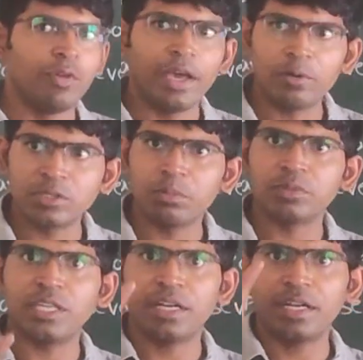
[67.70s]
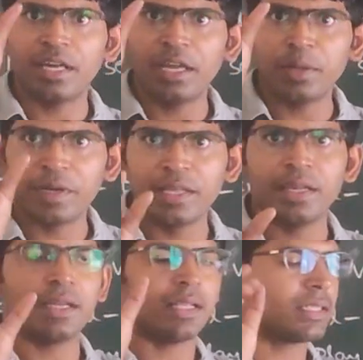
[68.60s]
We have some certain
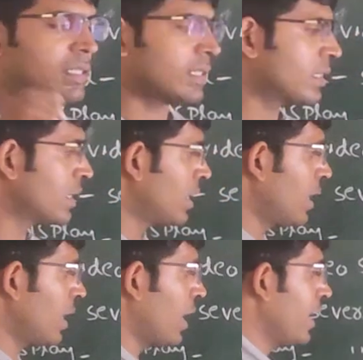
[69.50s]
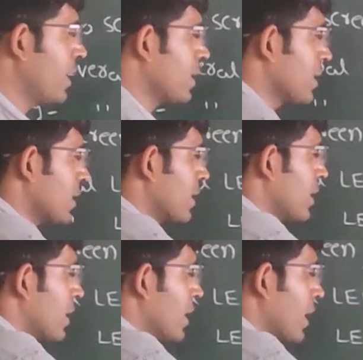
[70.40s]
materials like
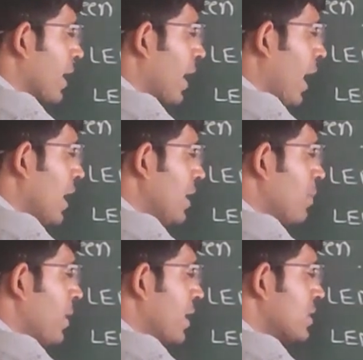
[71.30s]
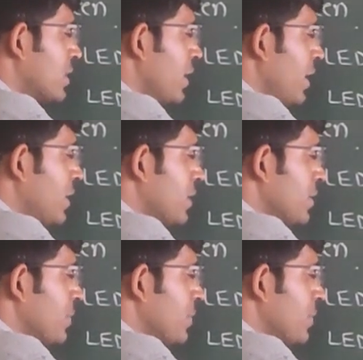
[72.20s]
gallium arsenate,